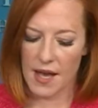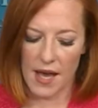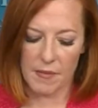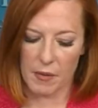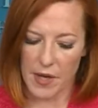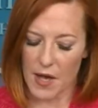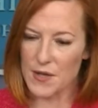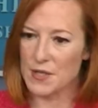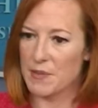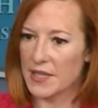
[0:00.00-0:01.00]
Uh, but we
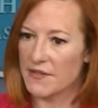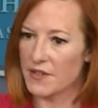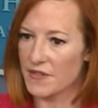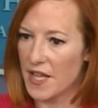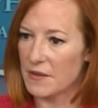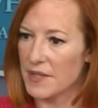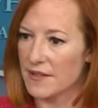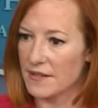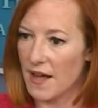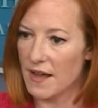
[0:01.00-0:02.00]
also believe in following
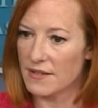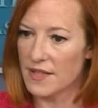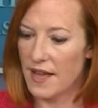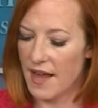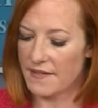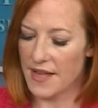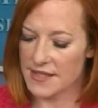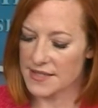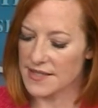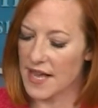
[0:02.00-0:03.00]
the law, and
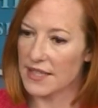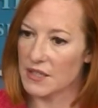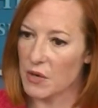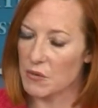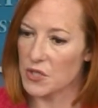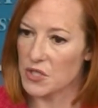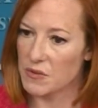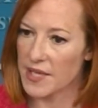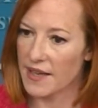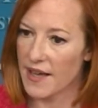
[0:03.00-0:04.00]
that's exactly what we're
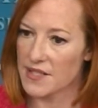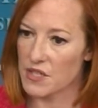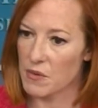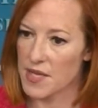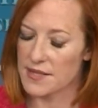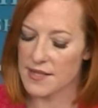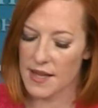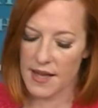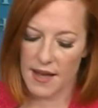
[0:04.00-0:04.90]
doing, as there was,